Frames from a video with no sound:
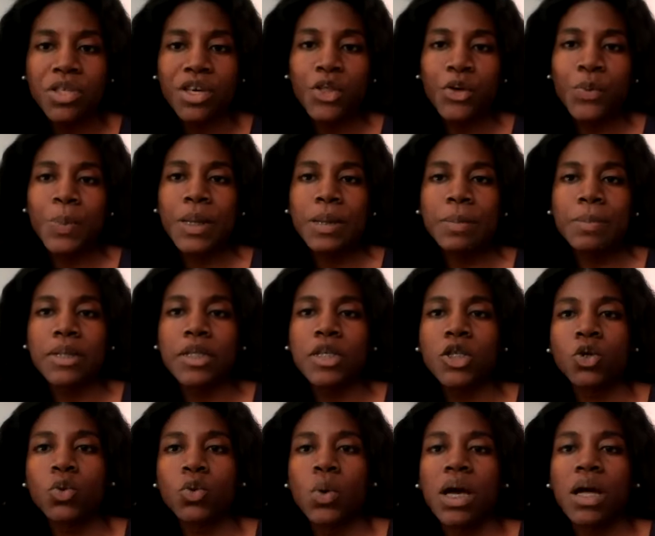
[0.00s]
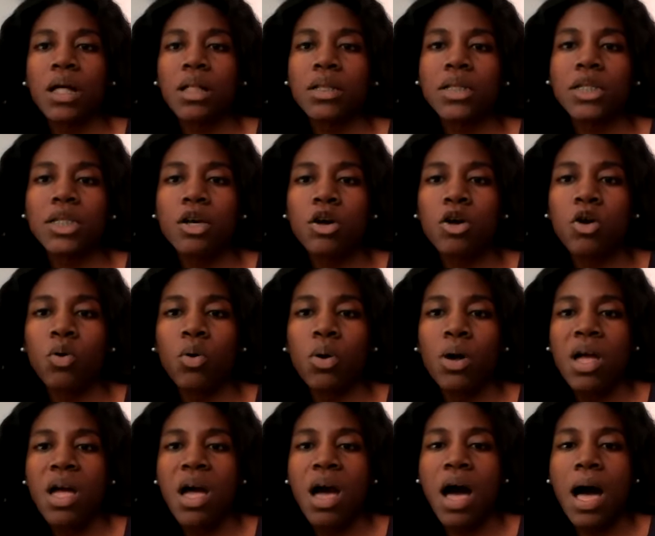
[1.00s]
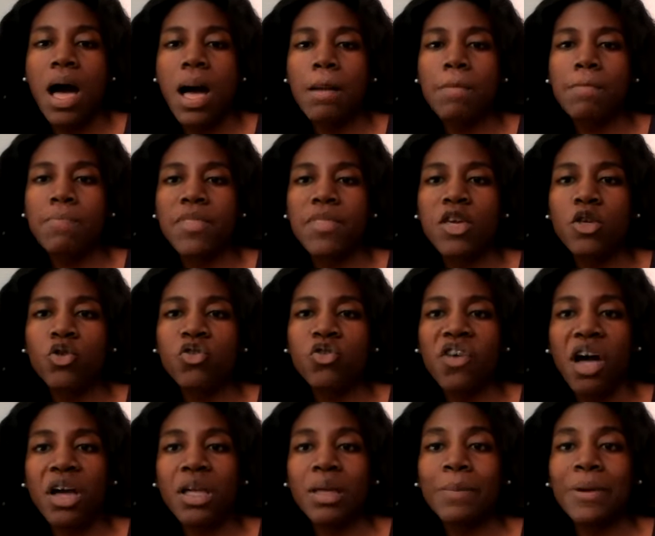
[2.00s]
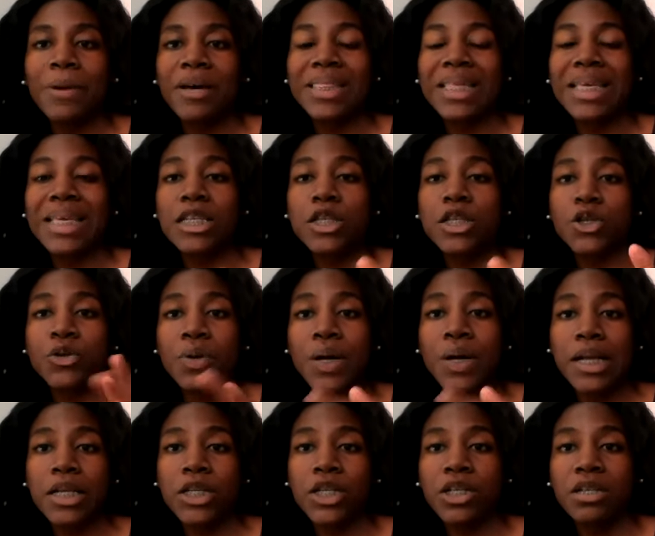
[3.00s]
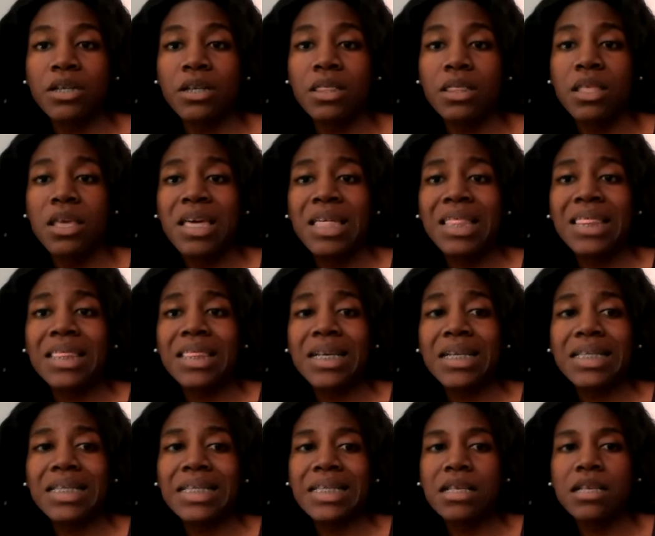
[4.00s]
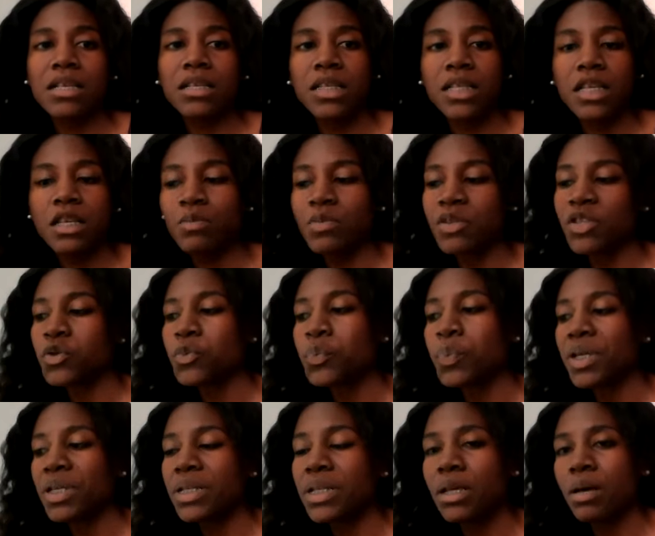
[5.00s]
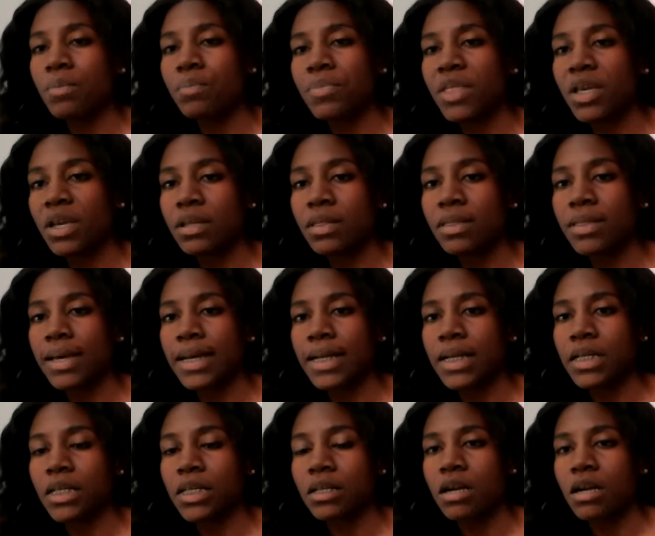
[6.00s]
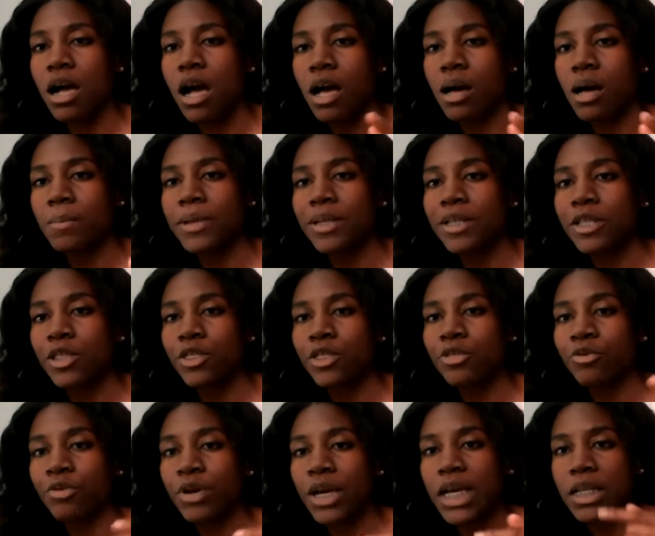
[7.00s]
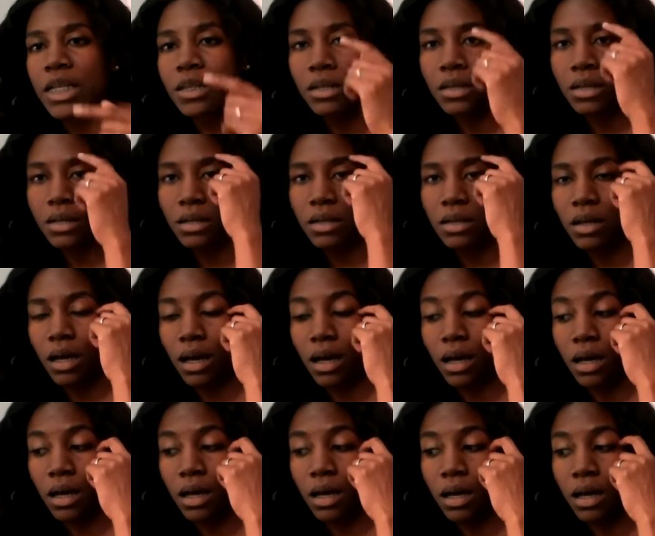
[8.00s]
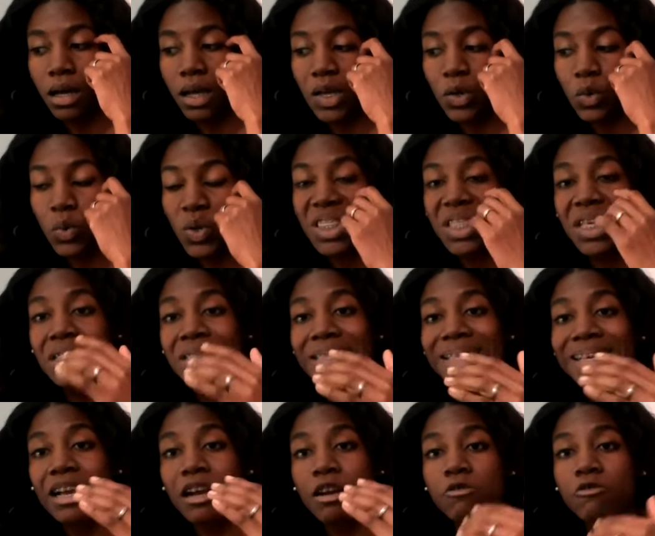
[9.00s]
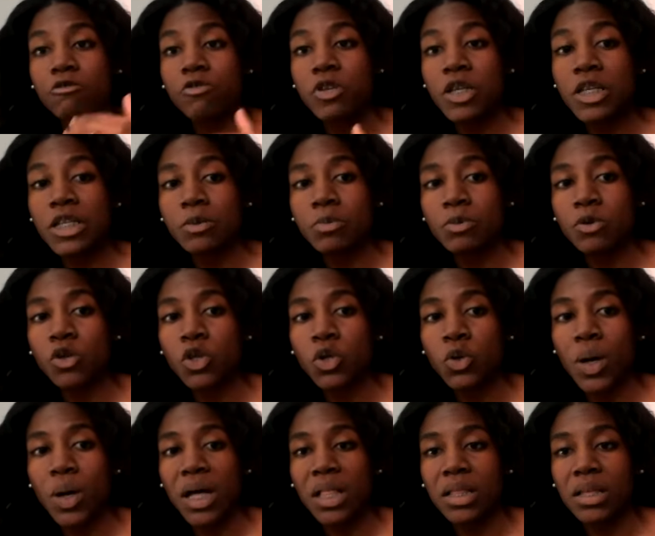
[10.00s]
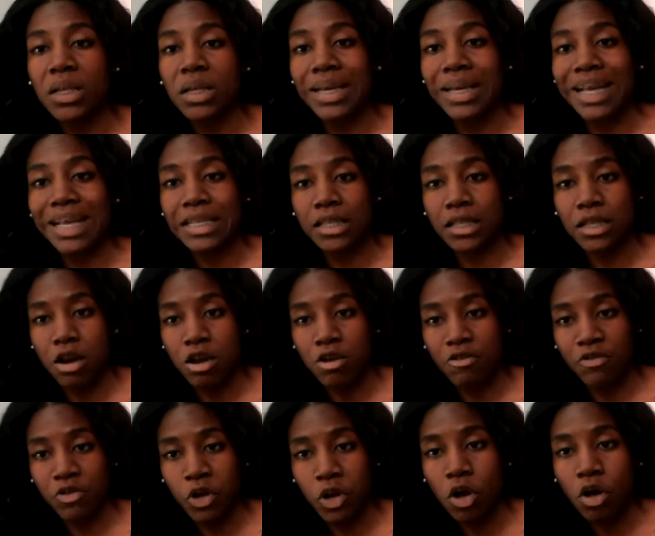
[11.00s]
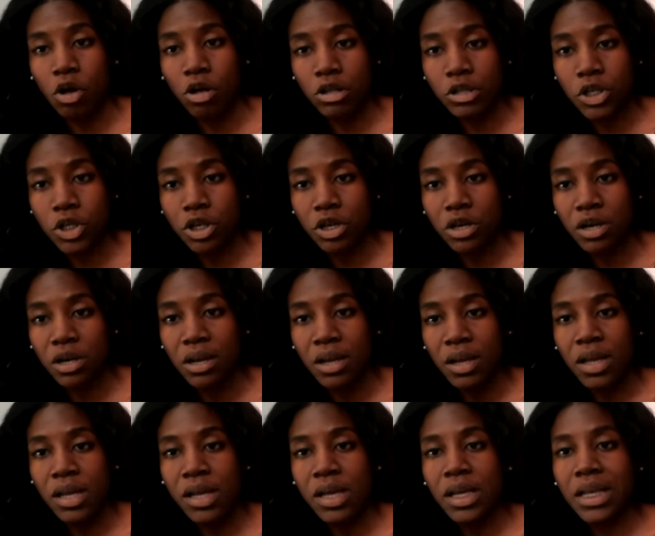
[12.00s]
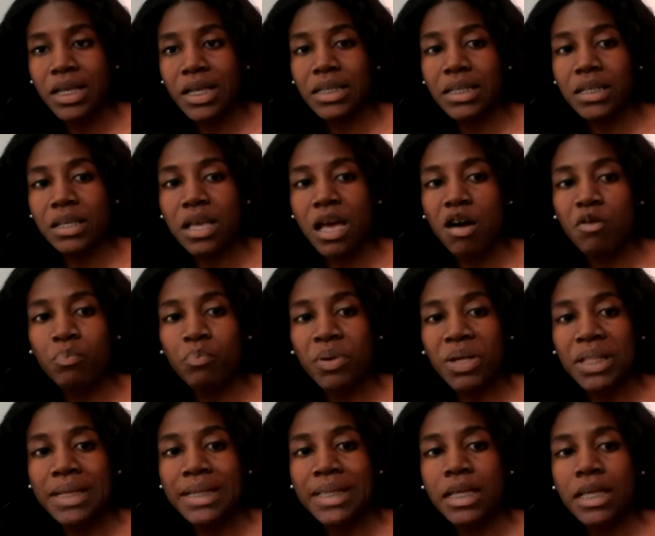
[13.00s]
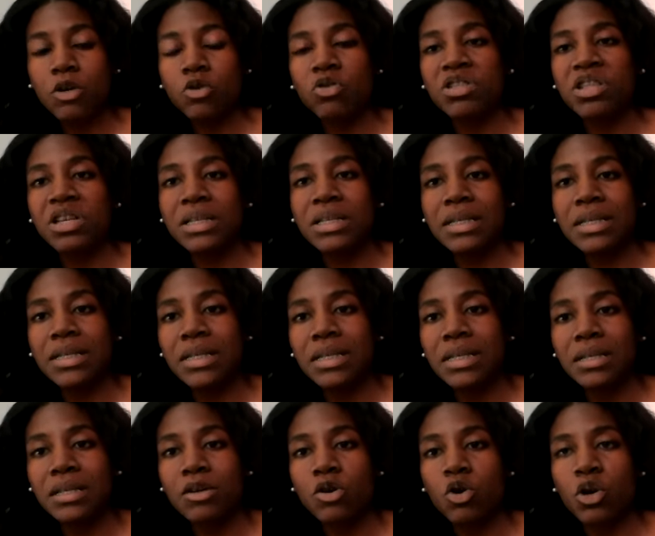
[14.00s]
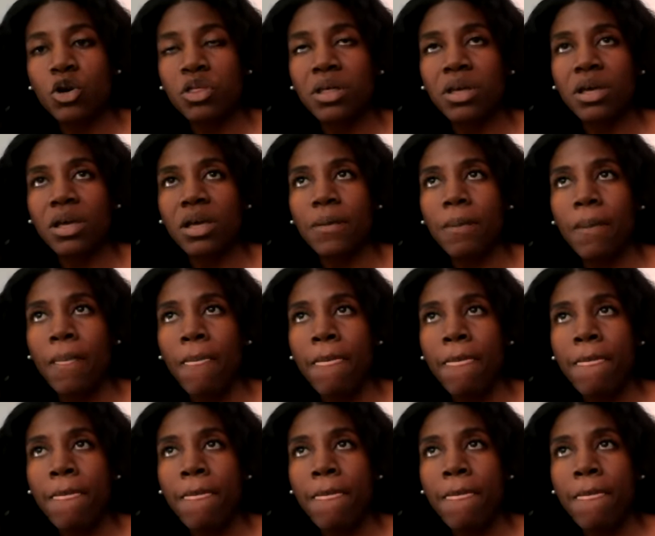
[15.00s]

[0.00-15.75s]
with other people as well. So um, you talk about the interaction and this seems to be something that is a common thread uh, within the Garifuna spirituality and Garifuna culture is the ability or the need or the